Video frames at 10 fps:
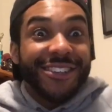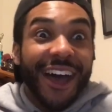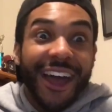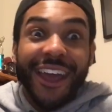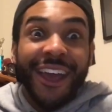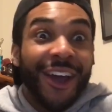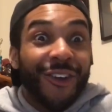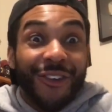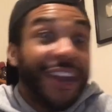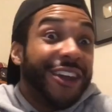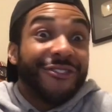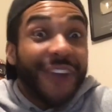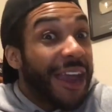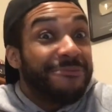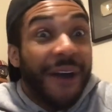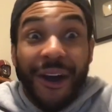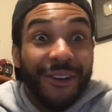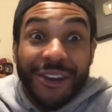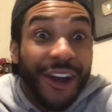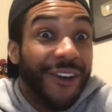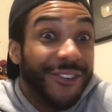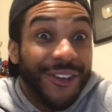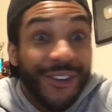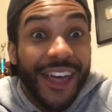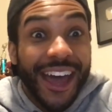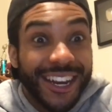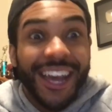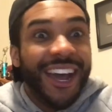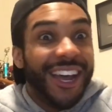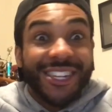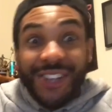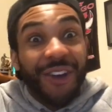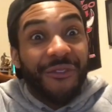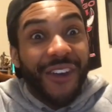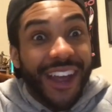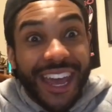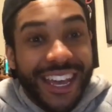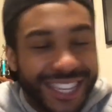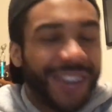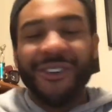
lie, reading Rainbow, you know, do that. It's good for you kids or